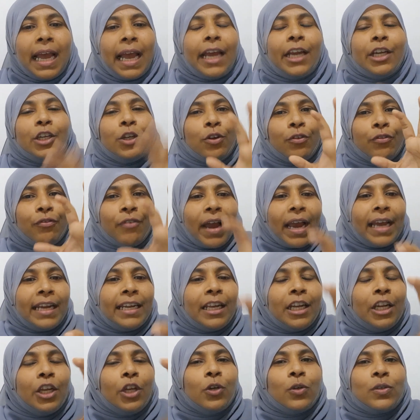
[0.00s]
and you
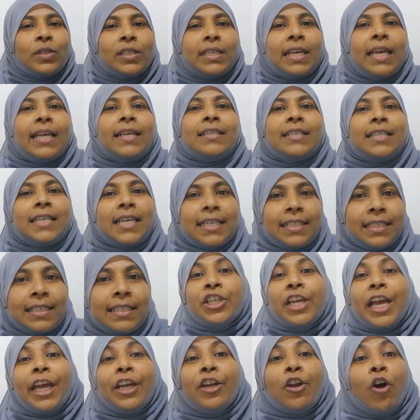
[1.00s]
finally you say yes
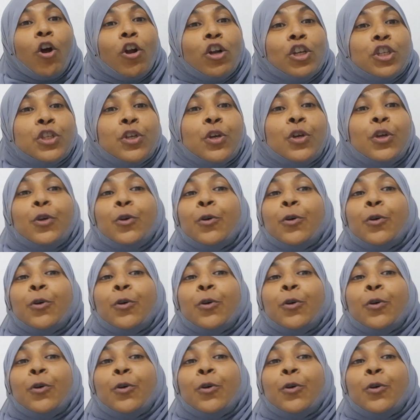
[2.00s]
and also